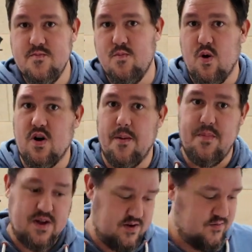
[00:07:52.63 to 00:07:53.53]
woke
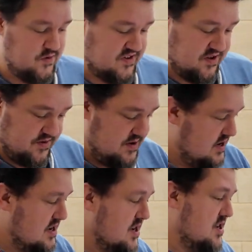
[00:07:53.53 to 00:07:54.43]
up and was ill.
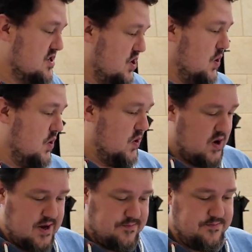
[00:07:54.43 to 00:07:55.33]

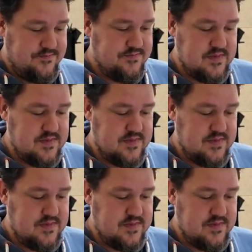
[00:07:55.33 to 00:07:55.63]
So